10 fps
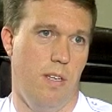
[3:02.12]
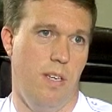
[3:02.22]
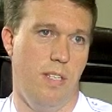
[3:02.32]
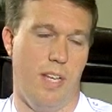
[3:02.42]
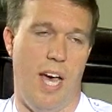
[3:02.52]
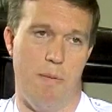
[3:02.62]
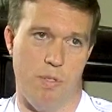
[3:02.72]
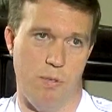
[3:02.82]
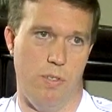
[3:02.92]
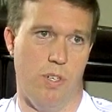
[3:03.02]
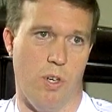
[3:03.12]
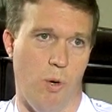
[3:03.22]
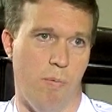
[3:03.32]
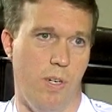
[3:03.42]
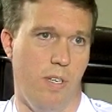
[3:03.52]
He's absolutely a
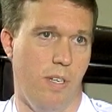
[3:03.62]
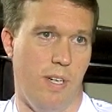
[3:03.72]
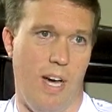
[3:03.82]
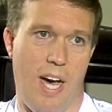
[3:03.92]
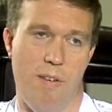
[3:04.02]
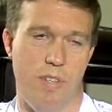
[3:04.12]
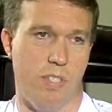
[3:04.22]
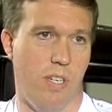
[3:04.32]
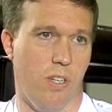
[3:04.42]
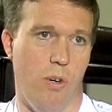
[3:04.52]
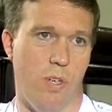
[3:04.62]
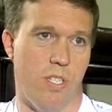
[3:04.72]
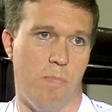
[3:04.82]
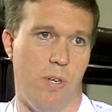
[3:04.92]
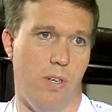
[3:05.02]
culprit, obviously a
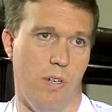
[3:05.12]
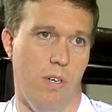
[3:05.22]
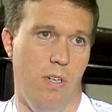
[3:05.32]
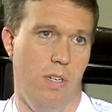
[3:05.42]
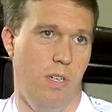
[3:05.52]
co-conspirator.